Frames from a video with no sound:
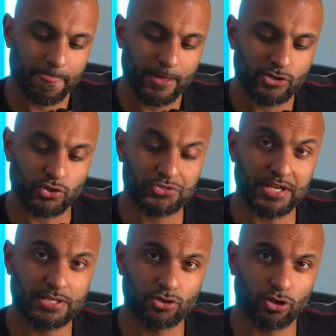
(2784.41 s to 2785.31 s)

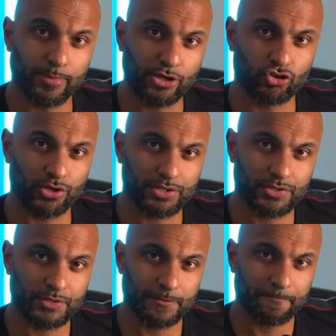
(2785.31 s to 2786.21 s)
success in all
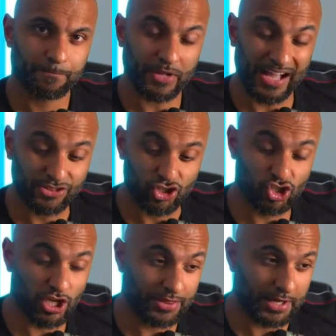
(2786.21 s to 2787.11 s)
metrics and the
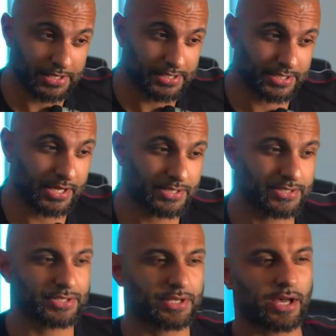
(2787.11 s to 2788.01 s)
shit that he says.